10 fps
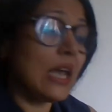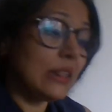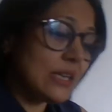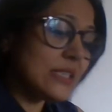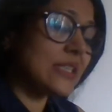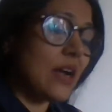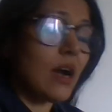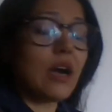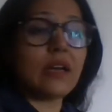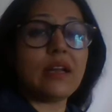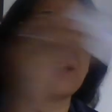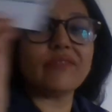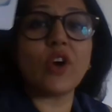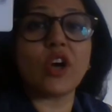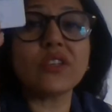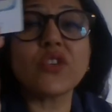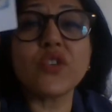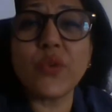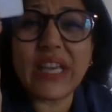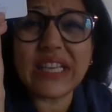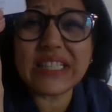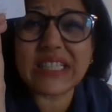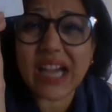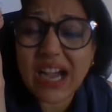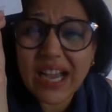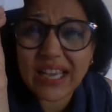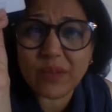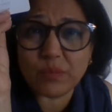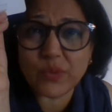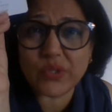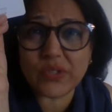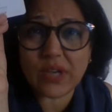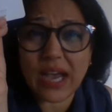This card I've got three times.